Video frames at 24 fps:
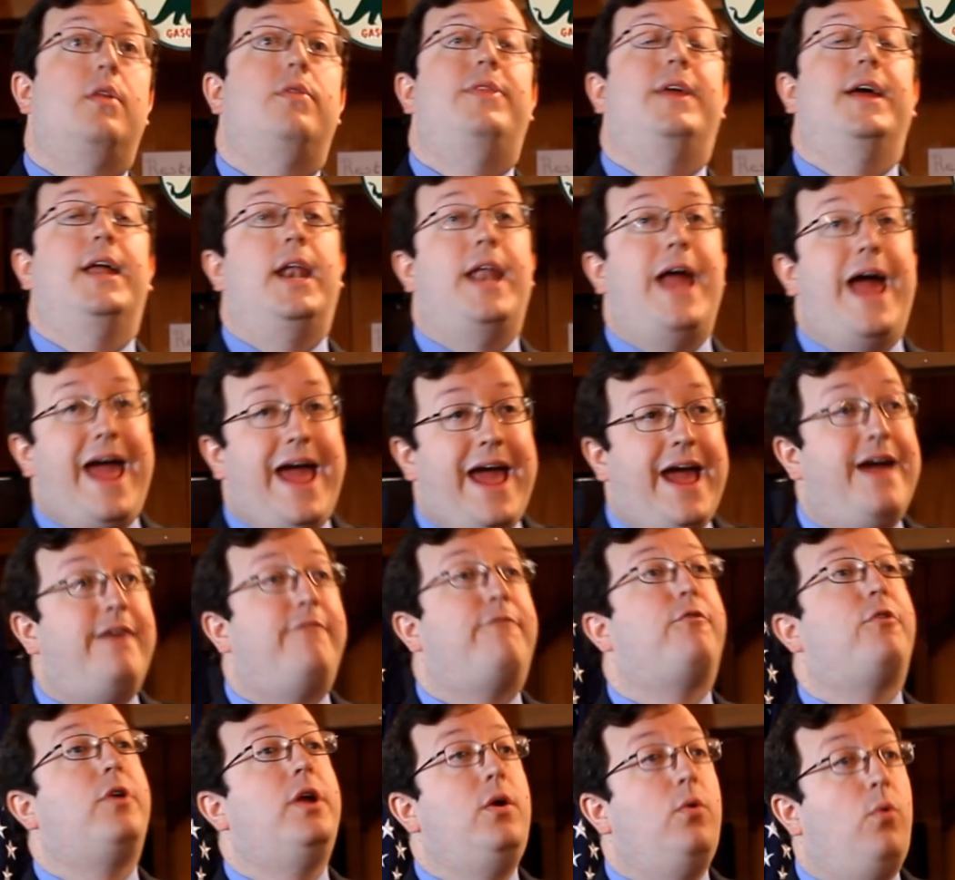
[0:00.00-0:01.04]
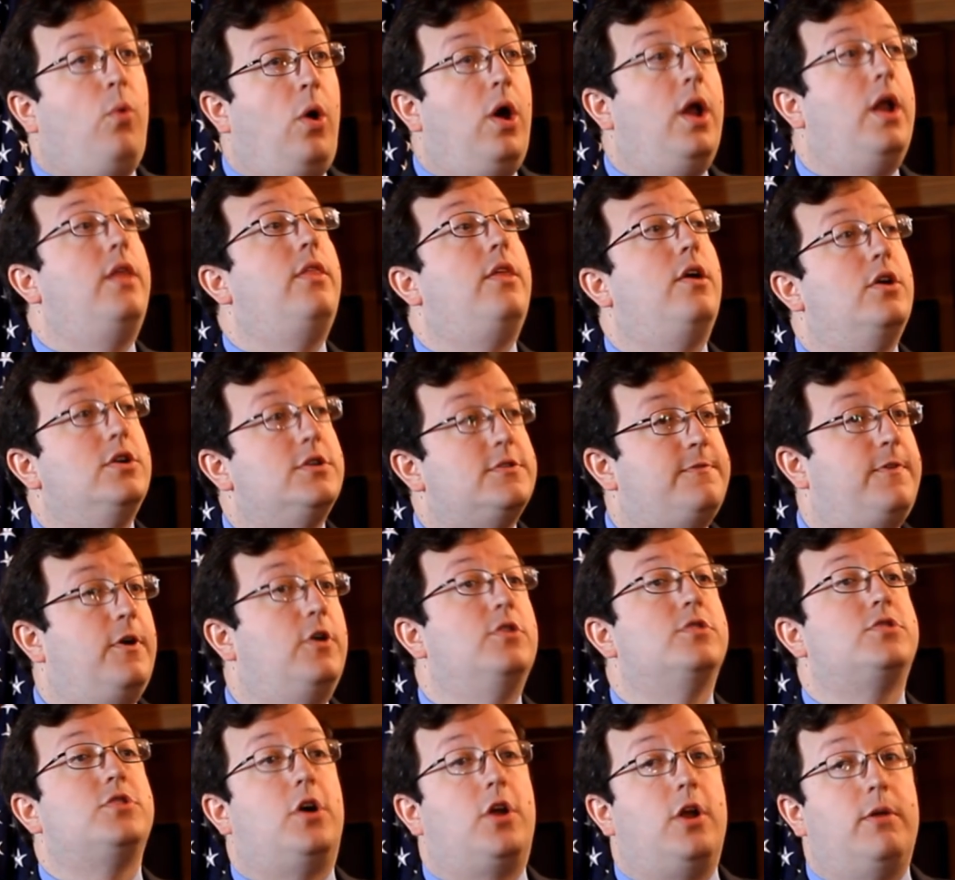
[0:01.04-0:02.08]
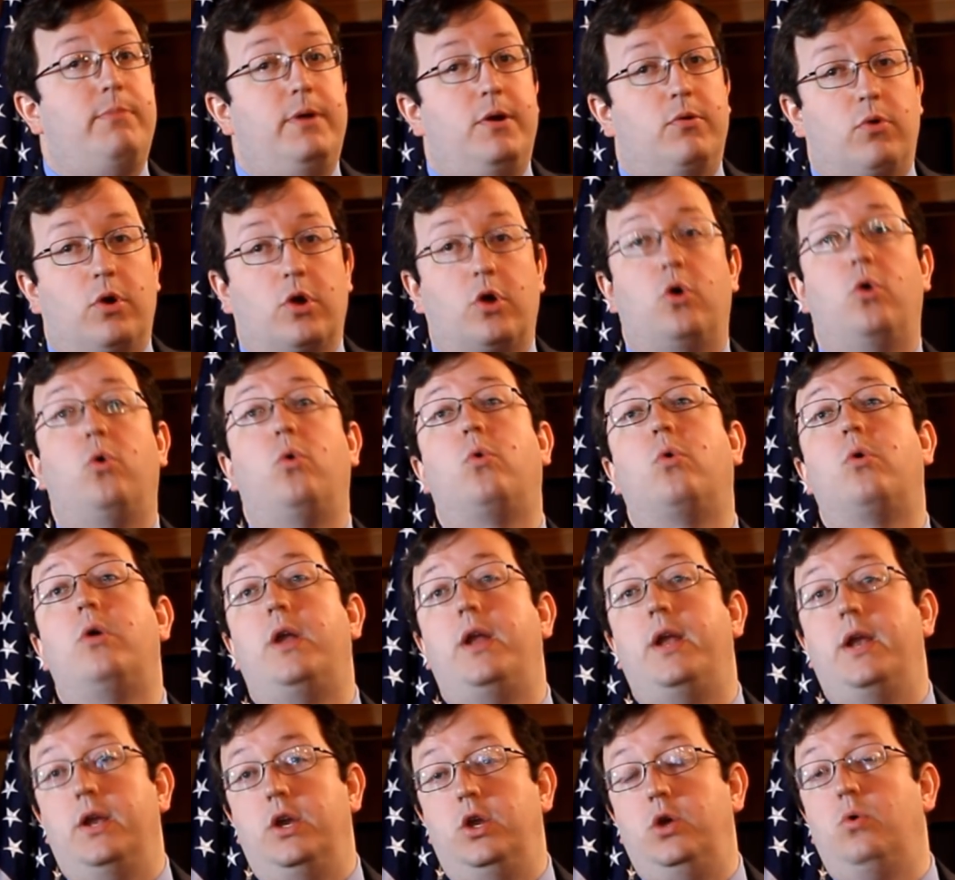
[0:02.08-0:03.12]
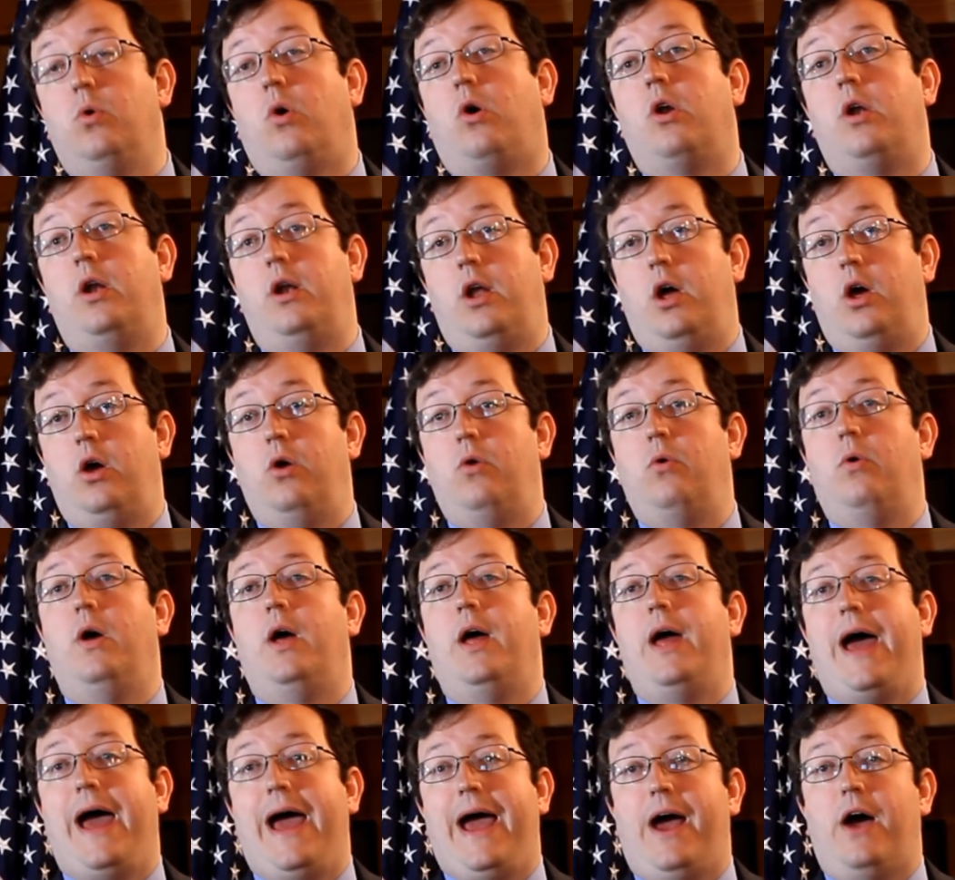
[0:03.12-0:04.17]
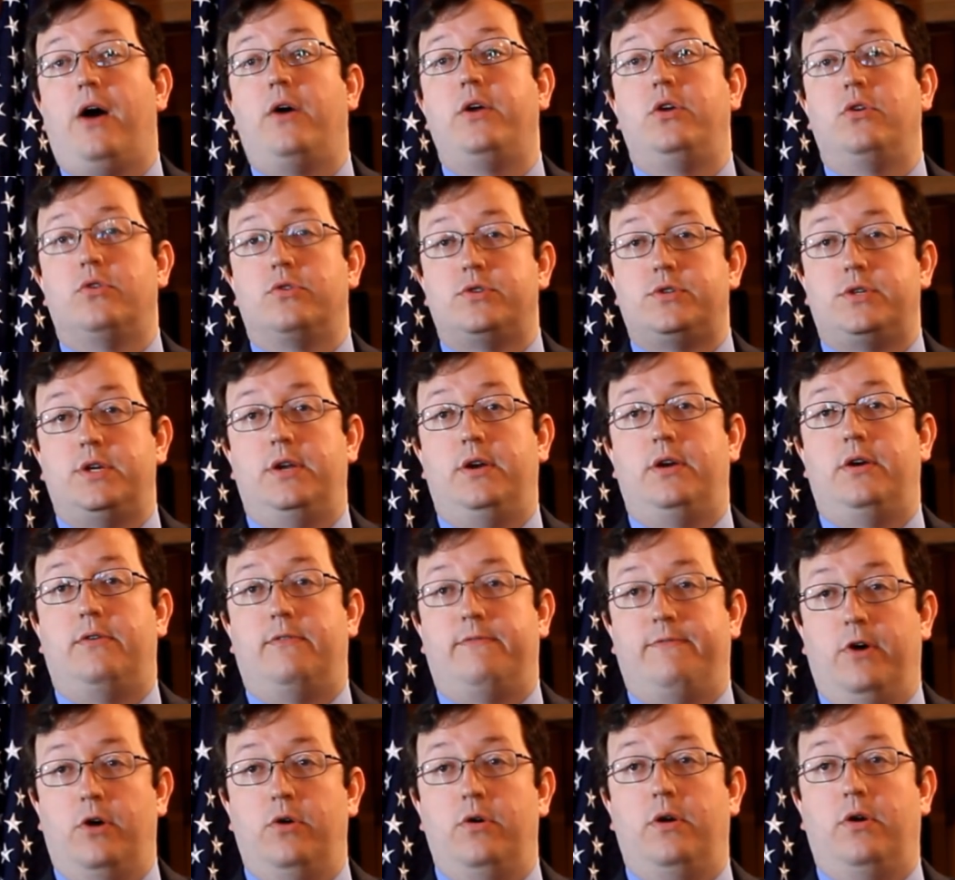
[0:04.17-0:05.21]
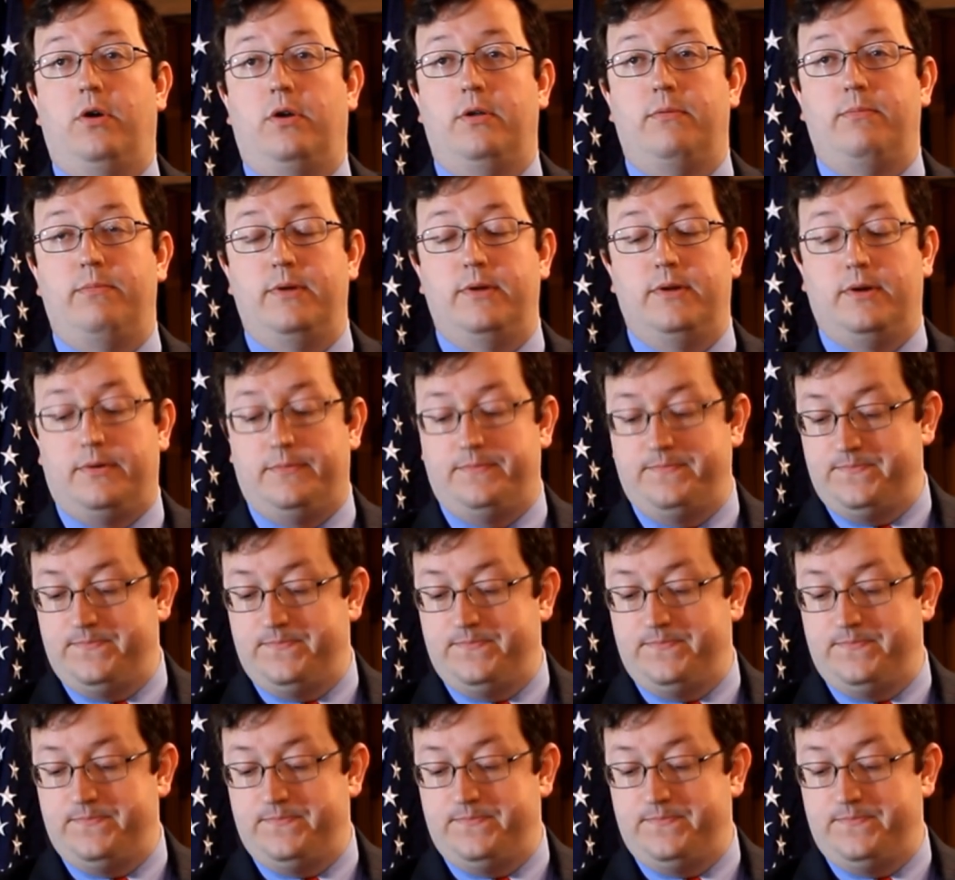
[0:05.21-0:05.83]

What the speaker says: then every one of those votes ought to be recorded and you ought to know how your senator voted on the bill.